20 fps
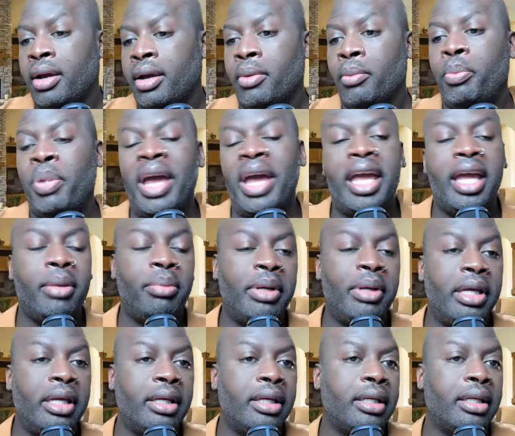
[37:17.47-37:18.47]

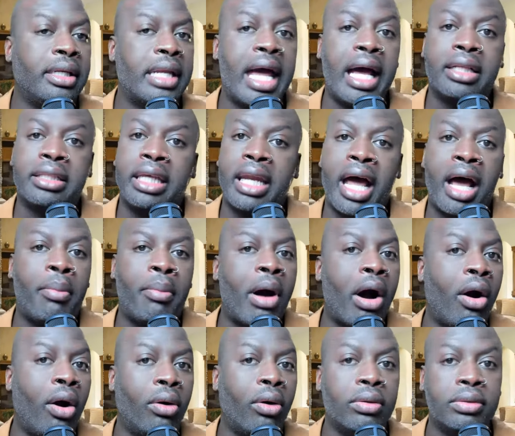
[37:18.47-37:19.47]
Baby, now that I'm
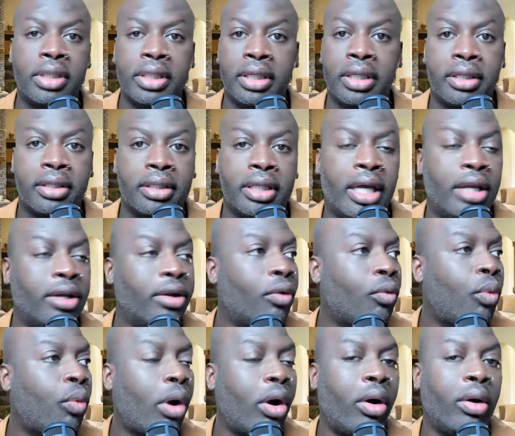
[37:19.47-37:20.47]
older, in the
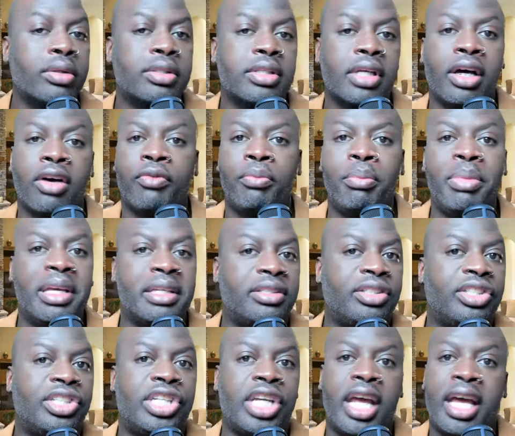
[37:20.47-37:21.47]
words of Miss
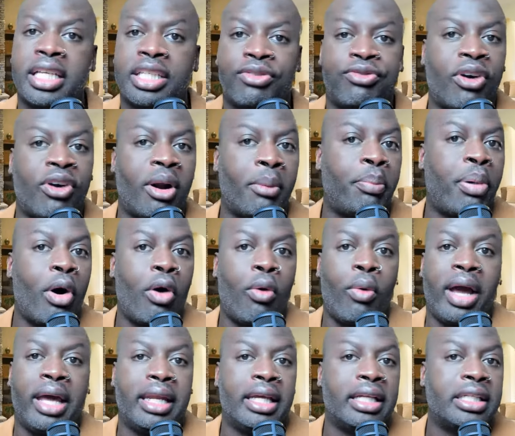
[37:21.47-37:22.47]
Jess from
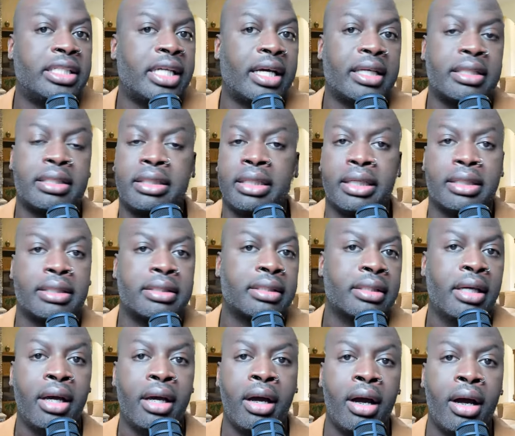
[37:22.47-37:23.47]
Poetic Justice,
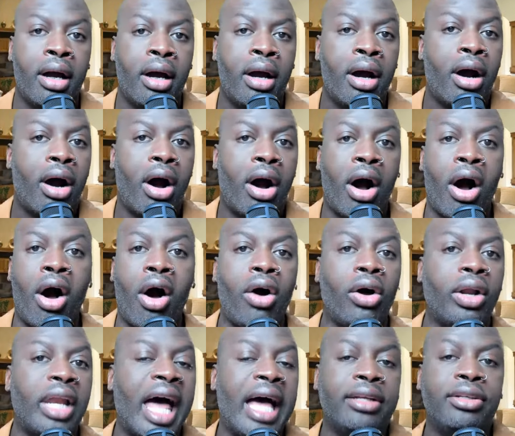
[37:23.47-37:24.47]

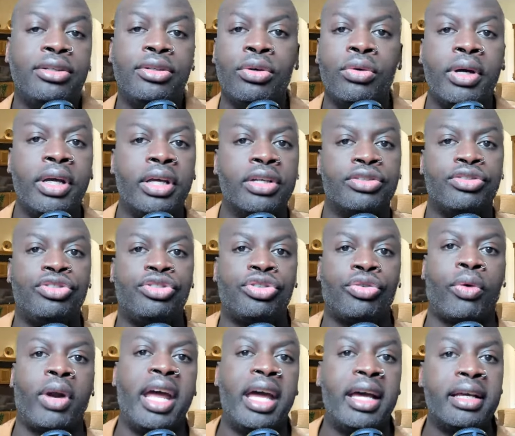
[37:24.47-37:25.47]
all I do is
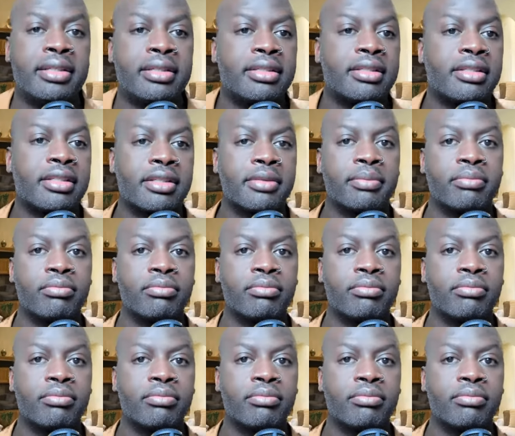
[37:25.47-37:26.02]
dress